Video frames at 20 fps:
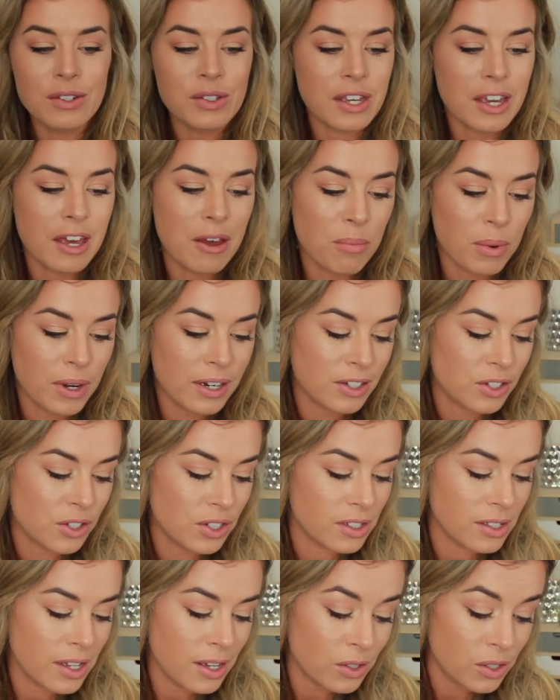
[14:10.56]
using it, but it's
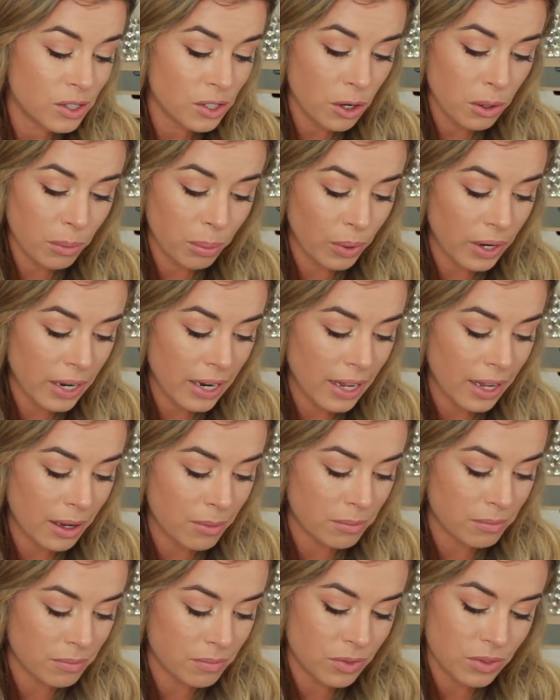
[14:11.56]
just like so pretty.
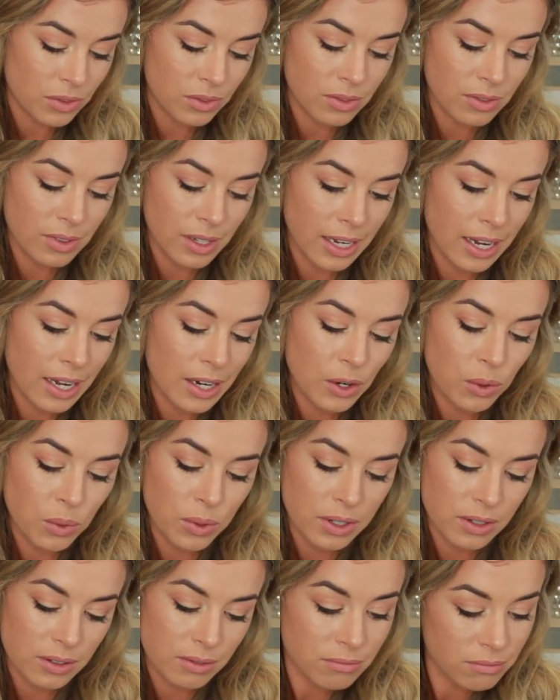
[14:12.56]
I'm like, I don't
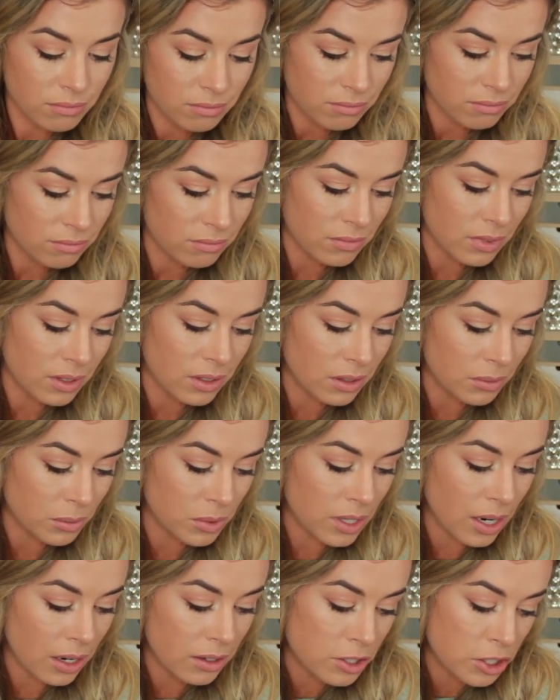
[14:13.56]
want to, I'm
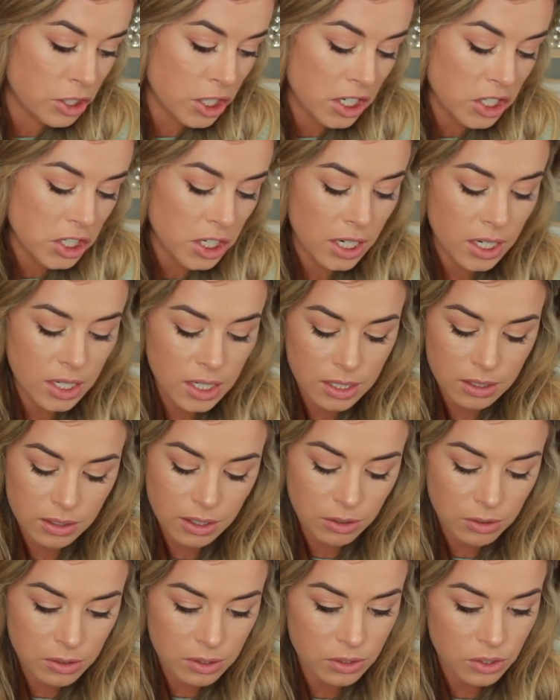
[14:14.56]
scared to touch it. I don't
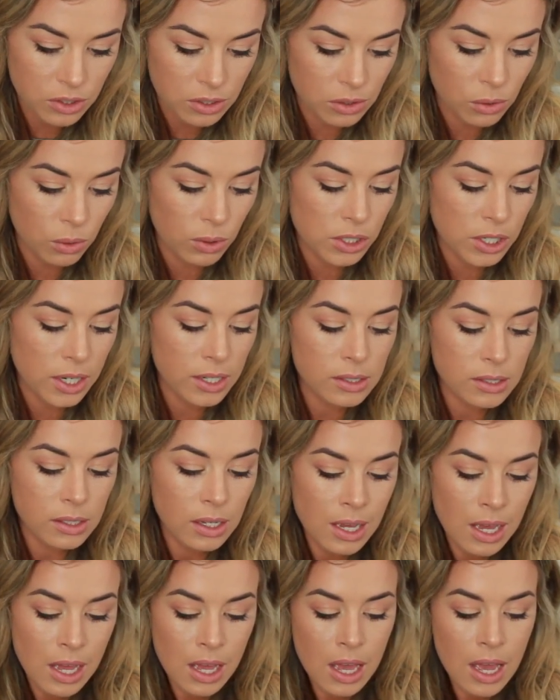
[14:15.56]
know, it's just gorgeous.
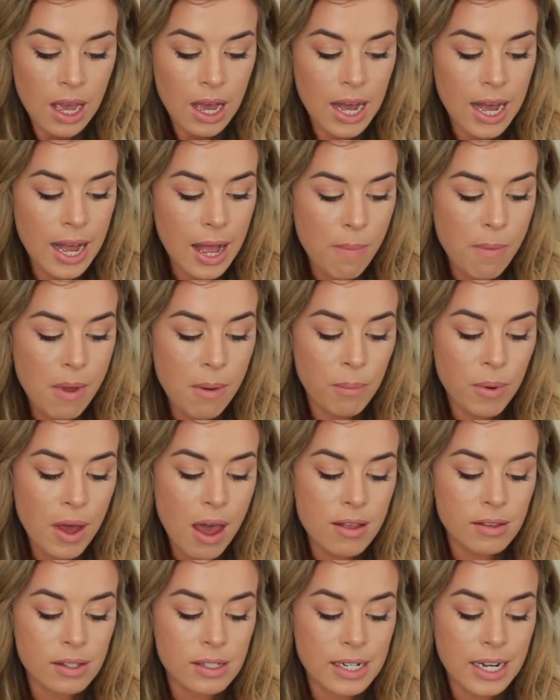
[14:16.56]
Um,
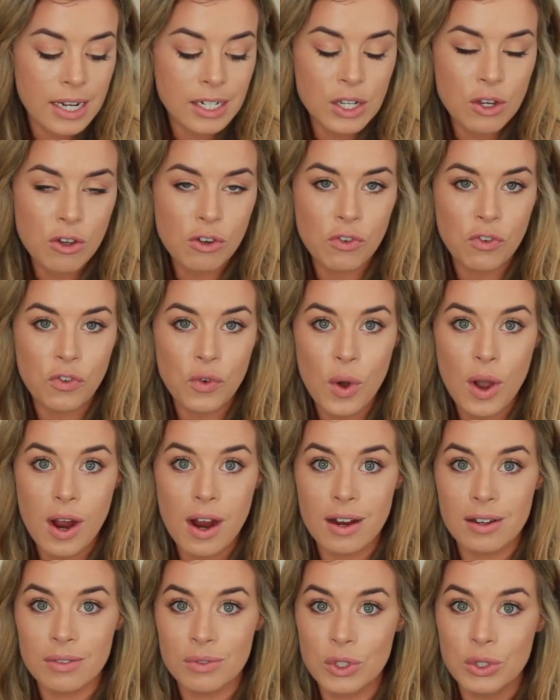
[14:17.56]
but stay tuned
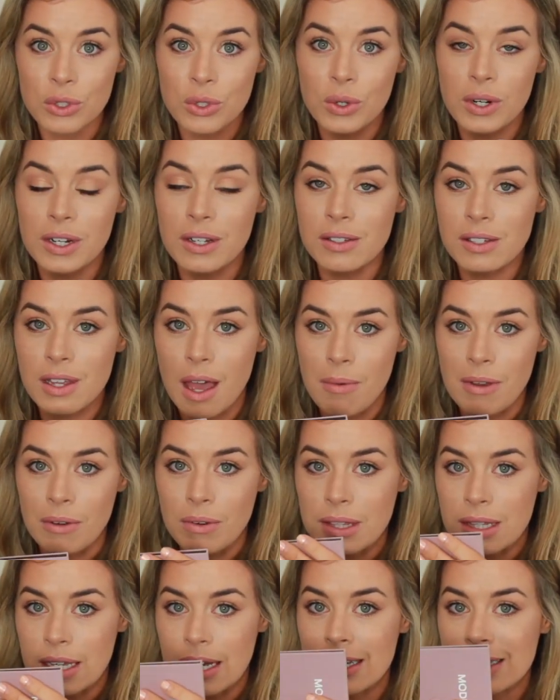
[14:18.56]
for tutorials coming
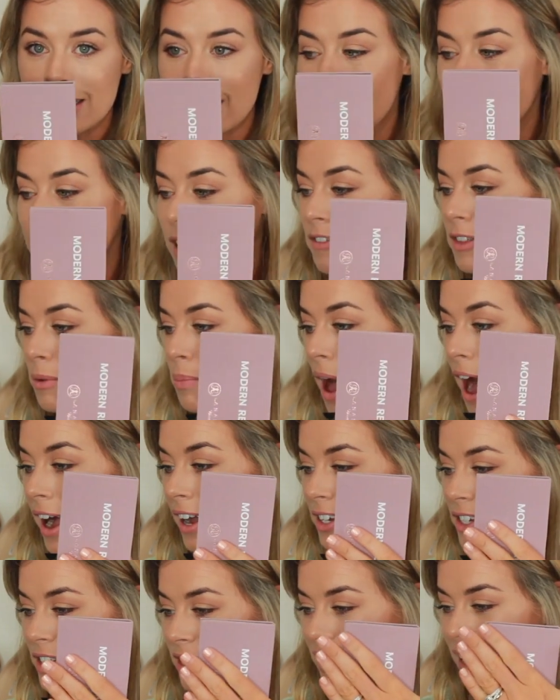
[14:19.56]
with this. I love the
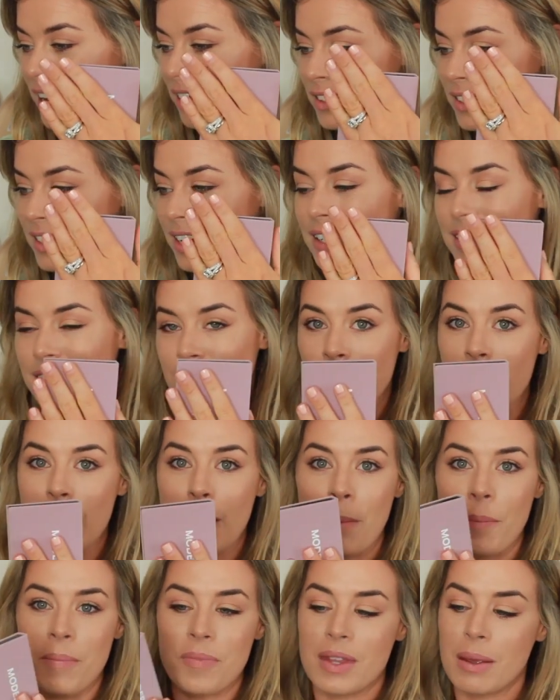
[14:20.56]
packaging. The outside is
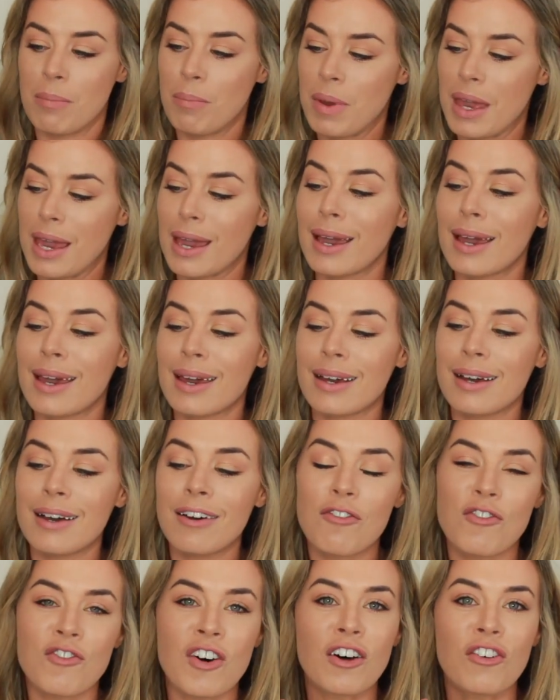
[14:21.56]
like pink
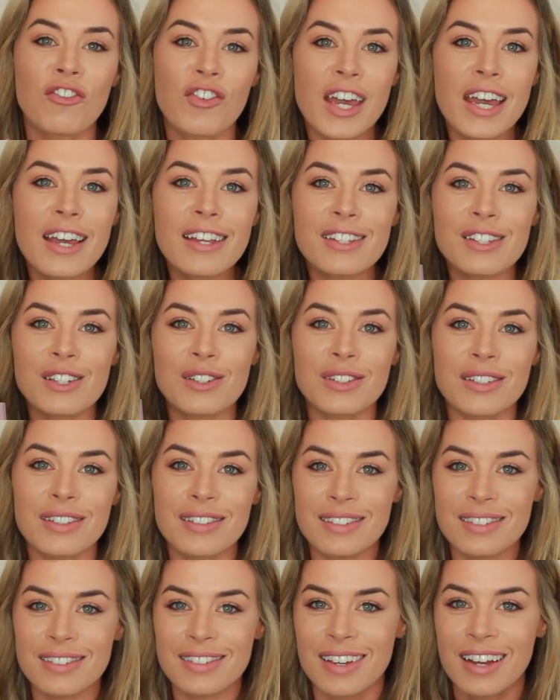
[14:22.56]
velvet, so
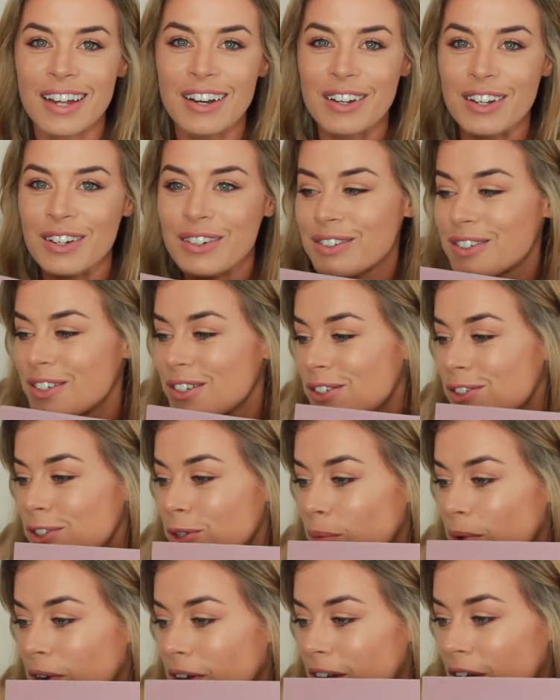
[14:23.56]
it's, I don't know, it's just
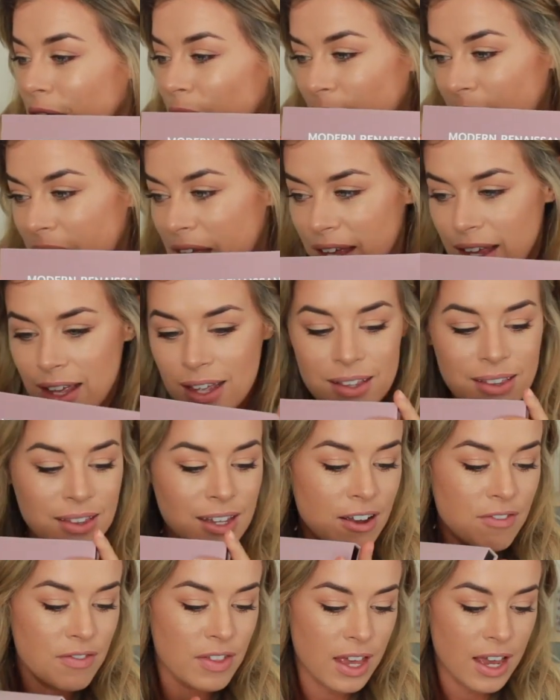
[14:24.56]
super cute.
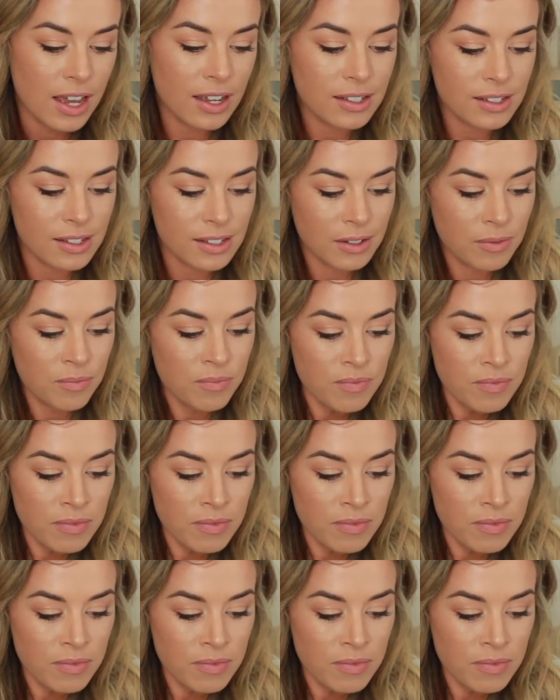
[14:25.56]
Love this.